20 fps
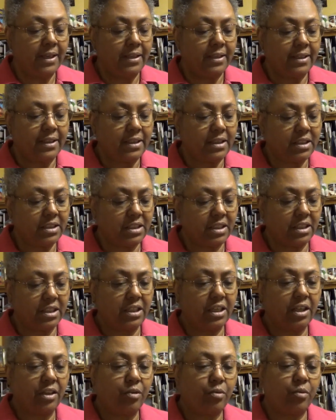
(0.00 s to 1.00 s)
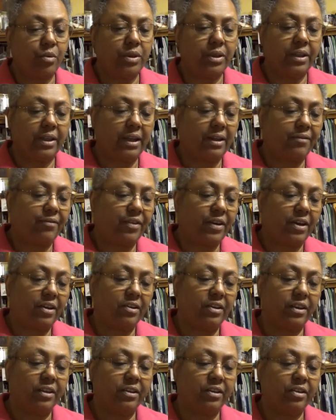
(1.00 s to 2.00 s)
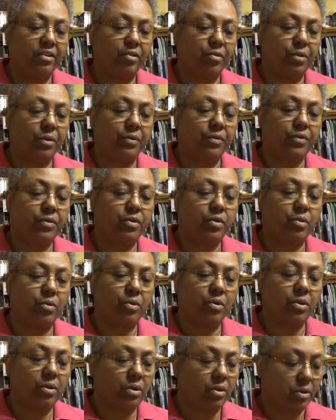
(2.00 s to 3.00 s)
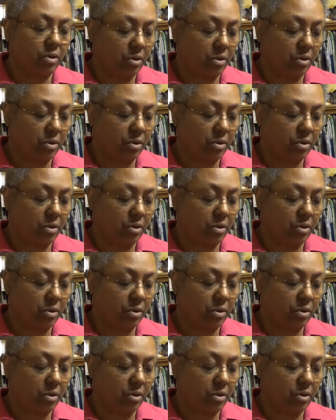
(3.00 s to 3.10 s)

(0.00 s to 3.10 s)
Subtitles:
This is another one that I found at the thrift store,